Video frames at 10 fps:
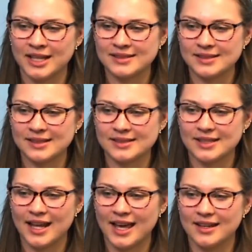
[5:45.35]

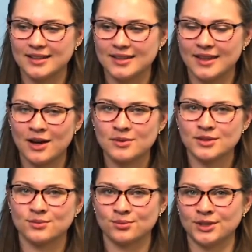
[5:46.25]
season, and that
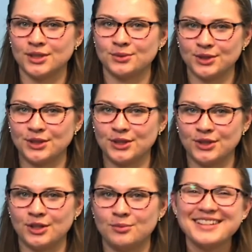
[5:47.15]
was really, really
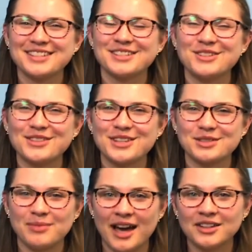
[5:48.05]
good. Just over the
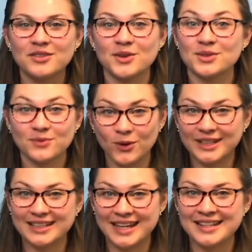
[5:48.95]
span of those
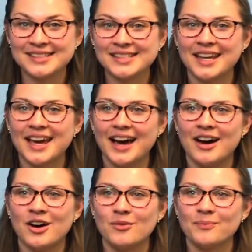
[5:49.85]
40 days,
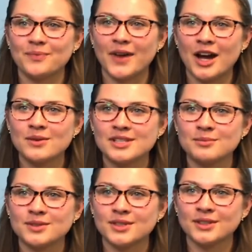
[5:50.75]
I was
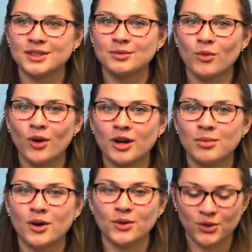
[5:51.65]
able to learn more
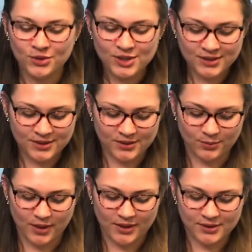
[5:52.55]
about who Jesus
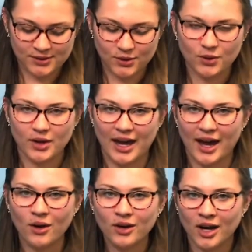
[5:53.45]
was,
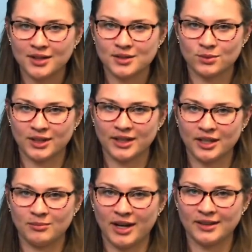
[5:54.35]
how God is working
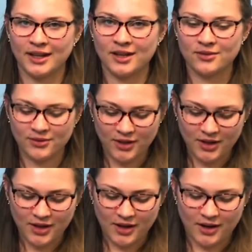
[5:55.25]
in my life,
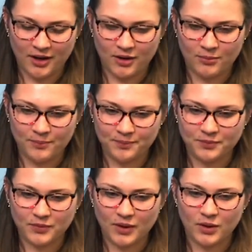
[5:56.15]

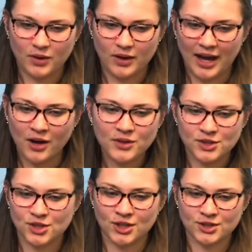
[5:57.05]
how the
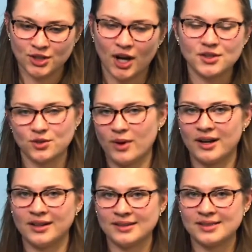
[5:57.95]
church got to
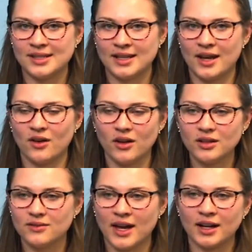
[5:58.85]
where it is today, all
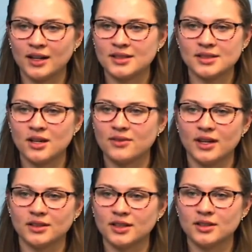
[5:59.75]
of that kind of stuff. I
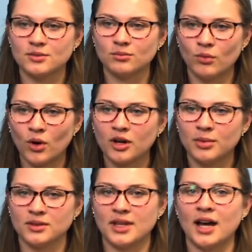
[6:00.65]
learned more
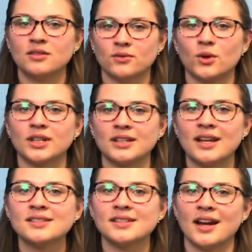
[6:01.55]
about that in 40
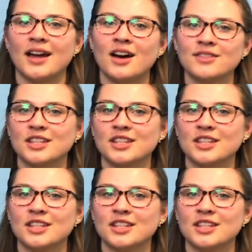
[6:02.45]
days than I have in the